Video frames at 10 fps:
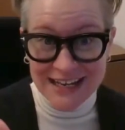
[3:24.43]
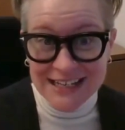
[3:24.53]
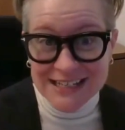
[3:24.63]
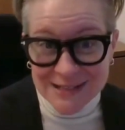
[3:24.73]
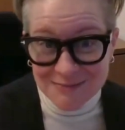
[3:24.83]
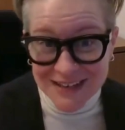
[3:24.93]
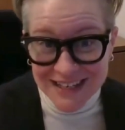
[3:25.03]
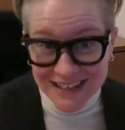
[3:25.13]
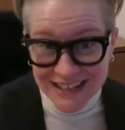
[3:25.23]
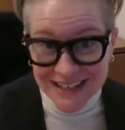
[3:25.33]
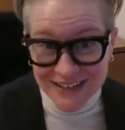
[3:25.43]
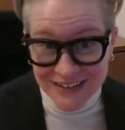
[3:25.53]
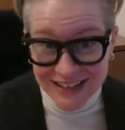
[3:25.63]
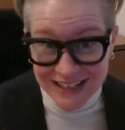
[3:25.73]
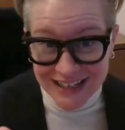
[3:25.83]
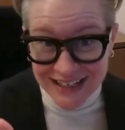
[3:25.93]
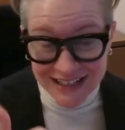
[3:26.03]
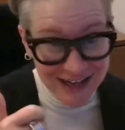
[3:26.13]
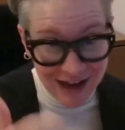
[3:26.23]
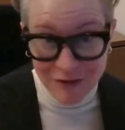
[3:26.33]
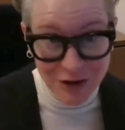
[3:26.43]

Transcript: need to be legally